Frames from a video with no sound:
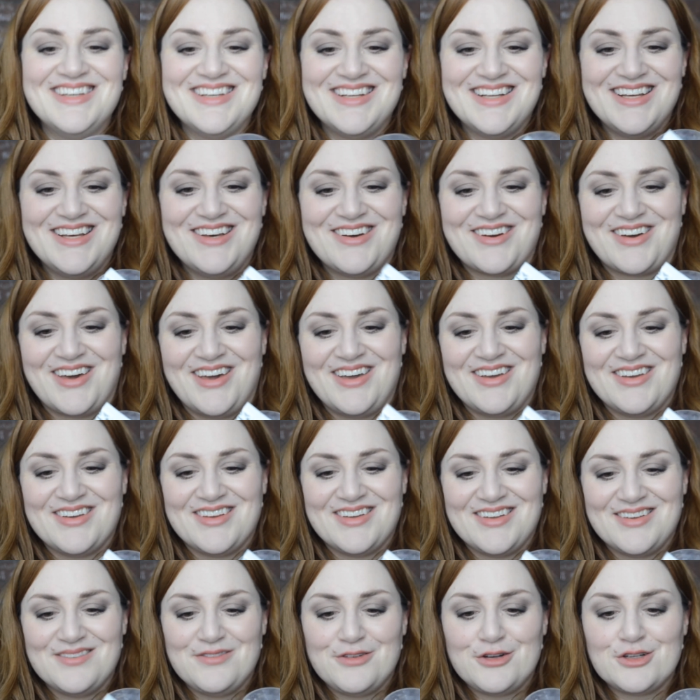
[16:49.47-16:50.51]
Okay,
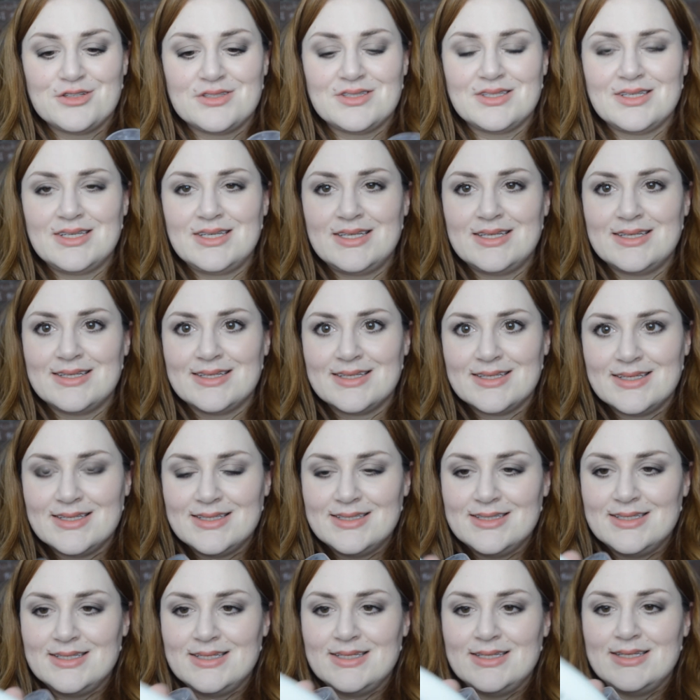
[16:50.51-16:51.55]
firstly,
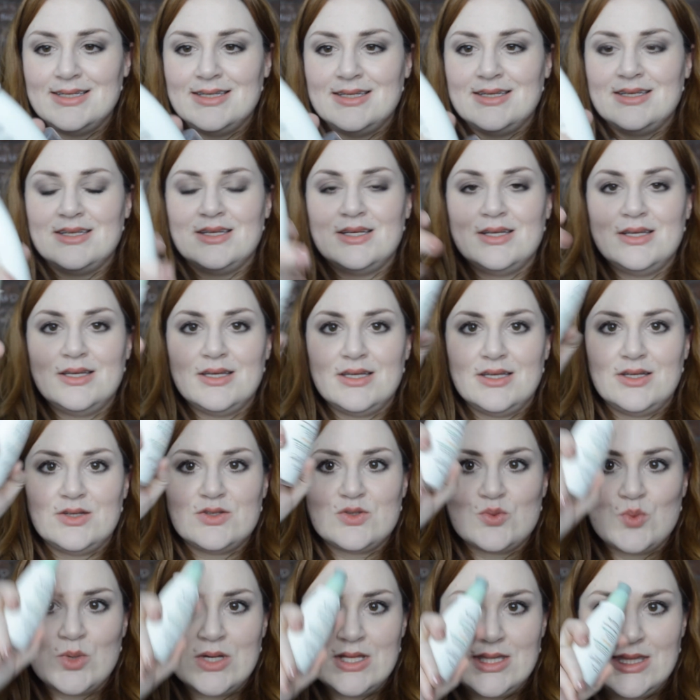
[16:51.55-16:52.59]
here's
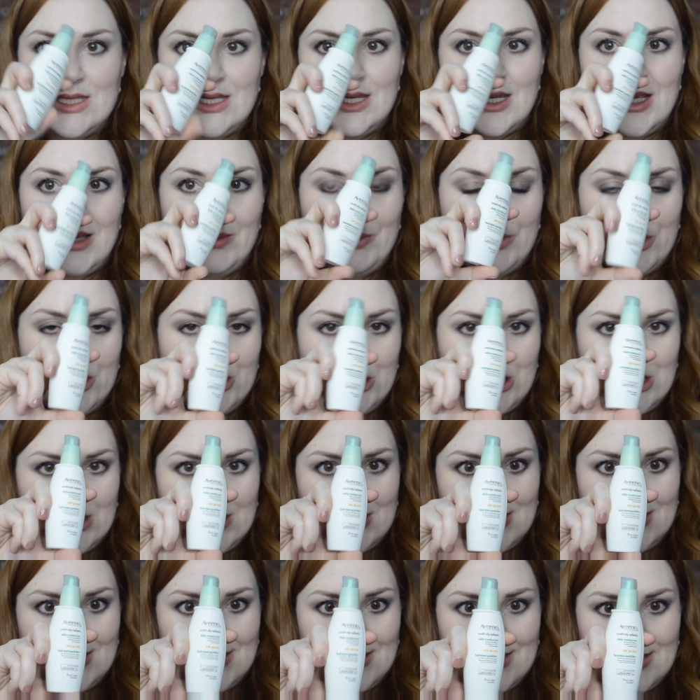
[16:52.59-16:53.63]
one that I
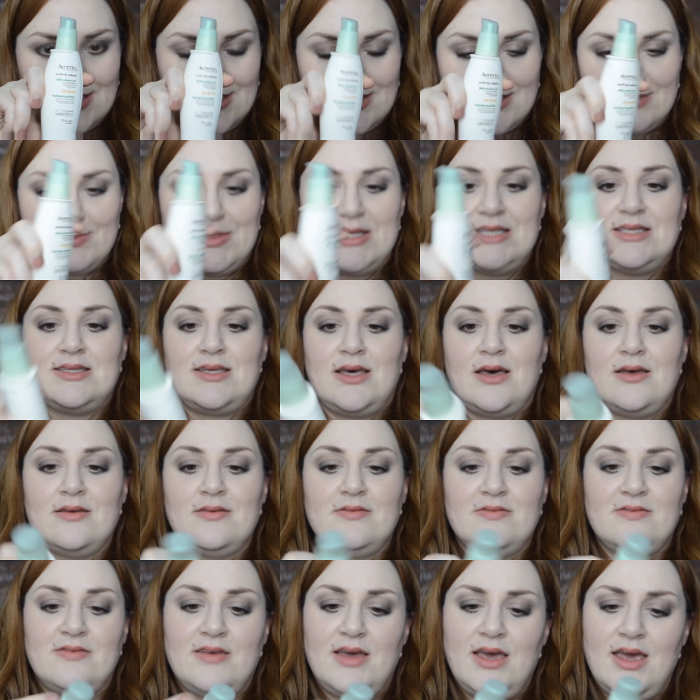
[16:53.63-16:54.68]
purchased
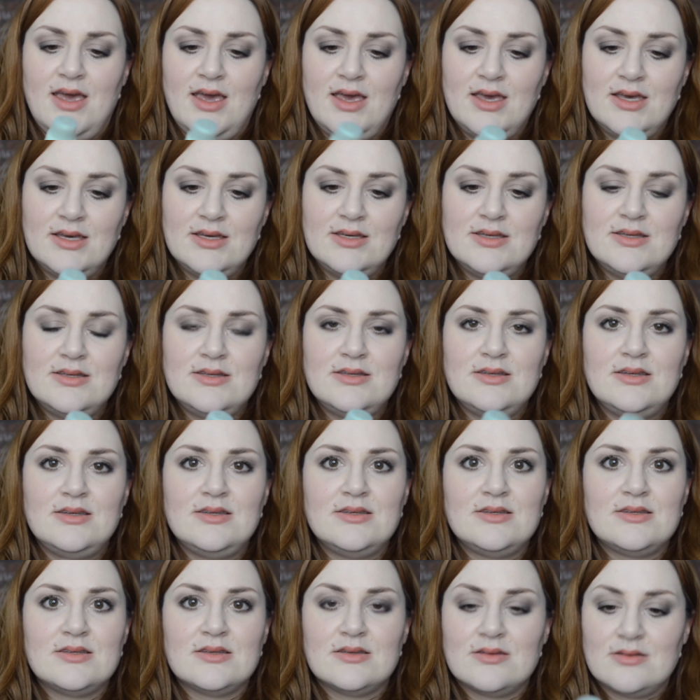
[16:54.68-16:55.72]
myself
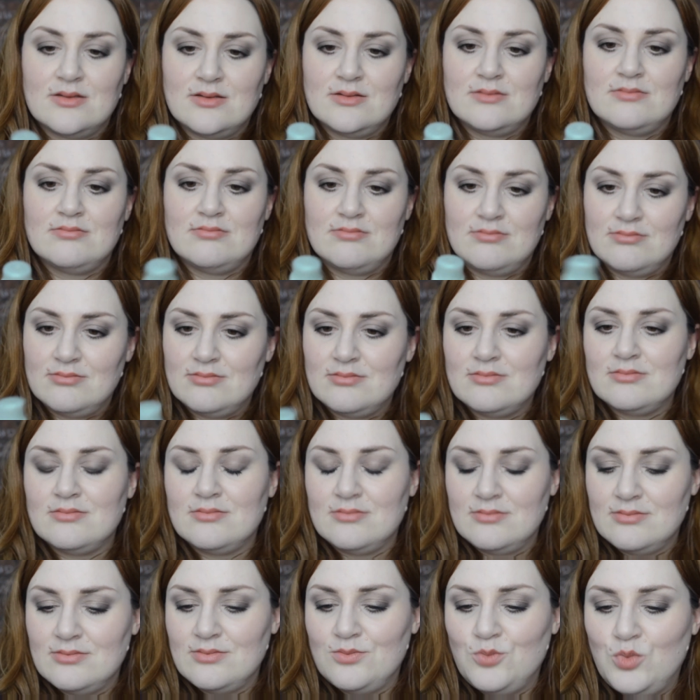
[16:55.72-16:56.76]
and
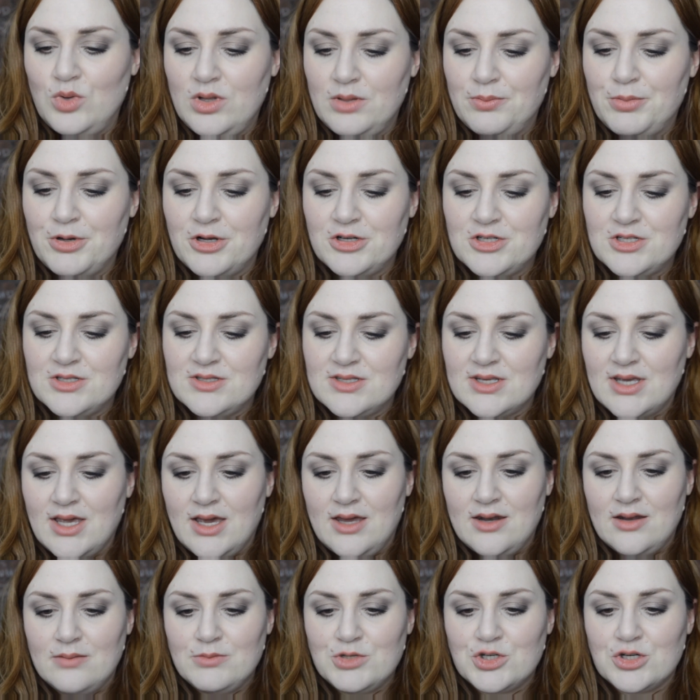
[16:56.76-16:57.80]
will purchase again,
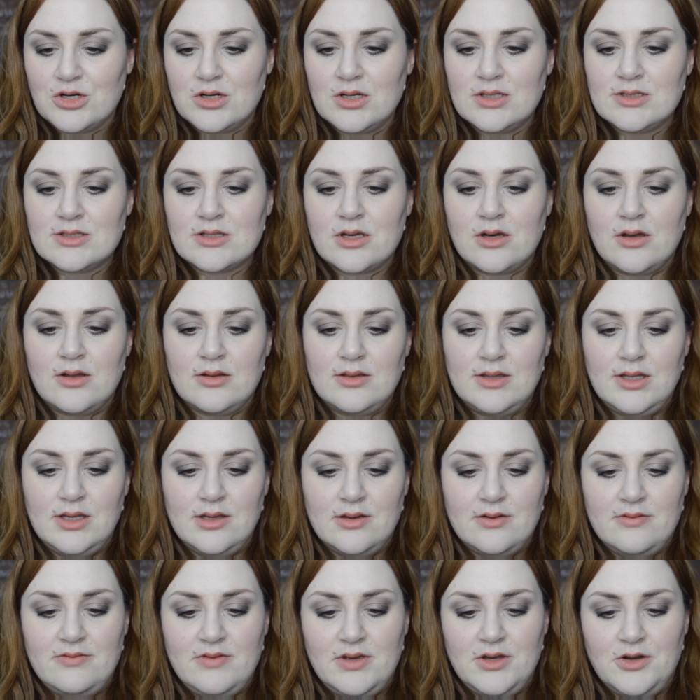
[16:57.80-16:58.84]
I'm sure. It's called the
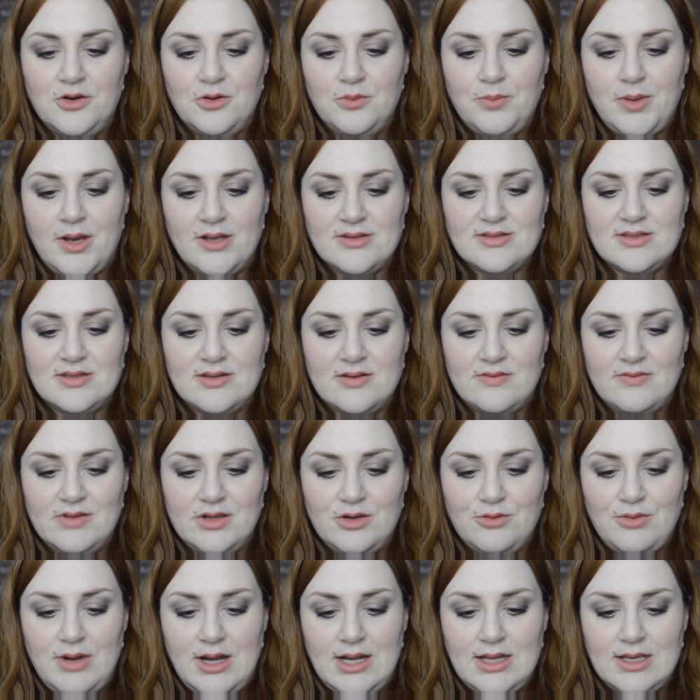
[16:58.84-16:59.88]
Aveeno Positively
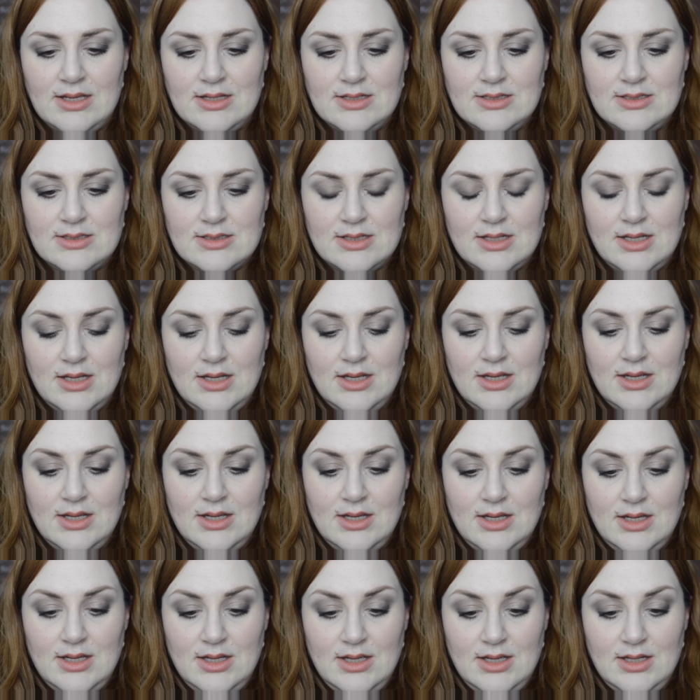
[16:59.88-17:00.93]
Radiant
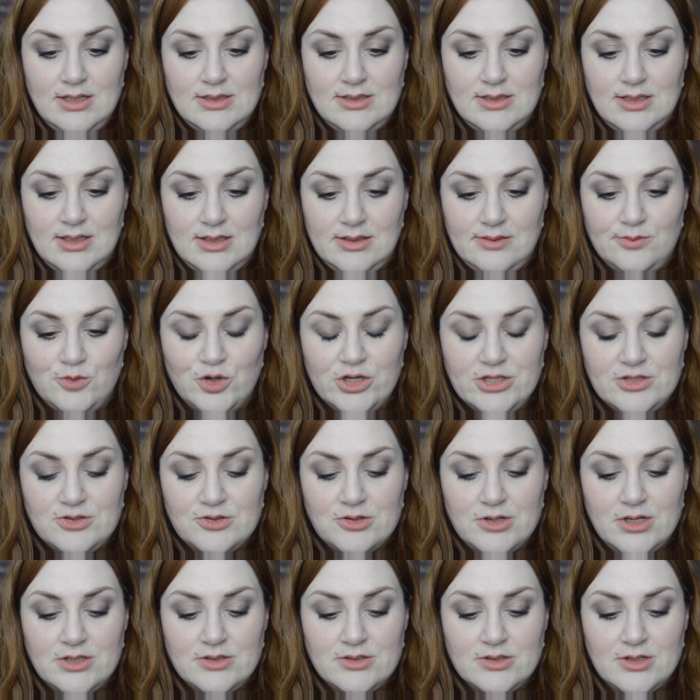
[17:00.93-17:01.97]
Daily
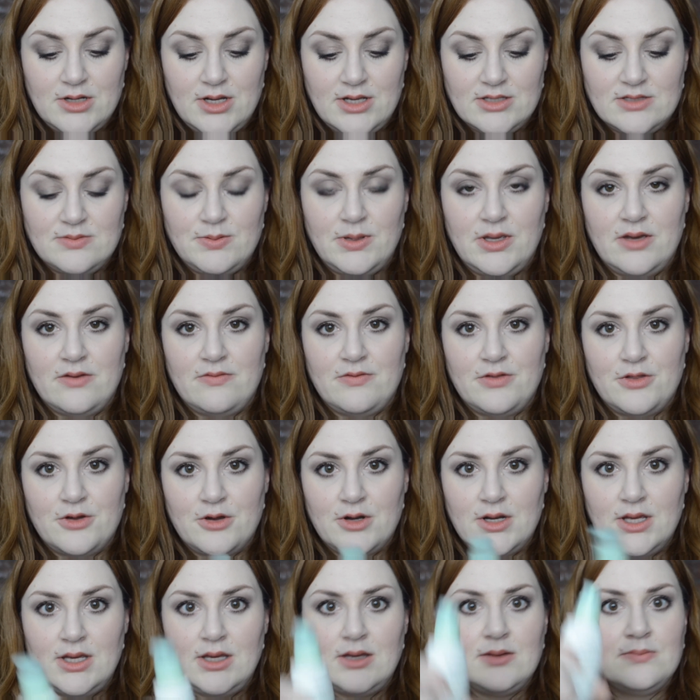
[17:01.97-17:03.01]
Moisturizer, SPF
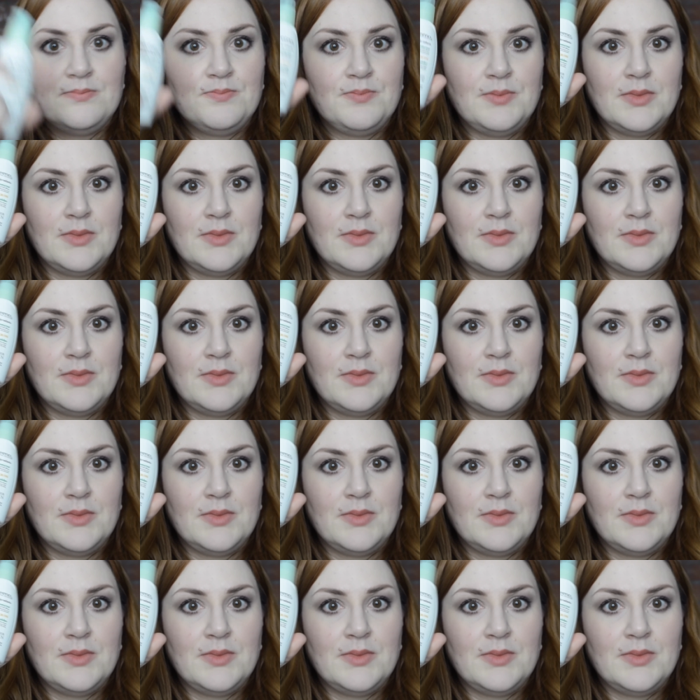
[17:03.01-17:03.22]
30.